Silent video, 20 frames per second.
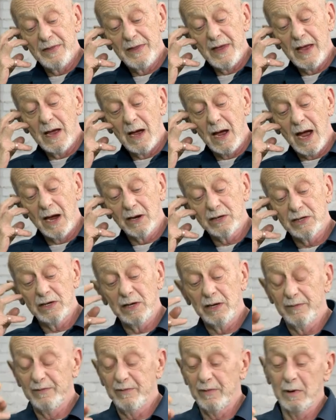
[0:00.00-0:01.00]
they are
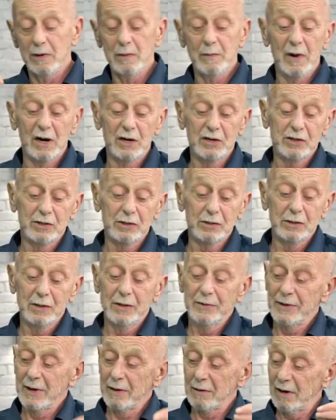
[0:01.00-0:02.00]
actually very much,
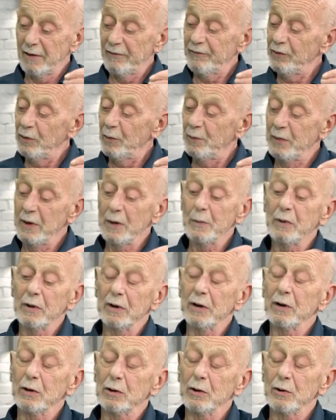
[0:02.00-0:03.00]
there are few
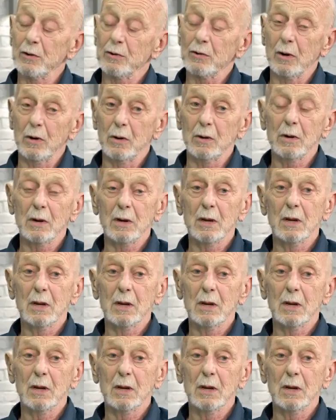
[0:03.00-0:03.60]
people in control.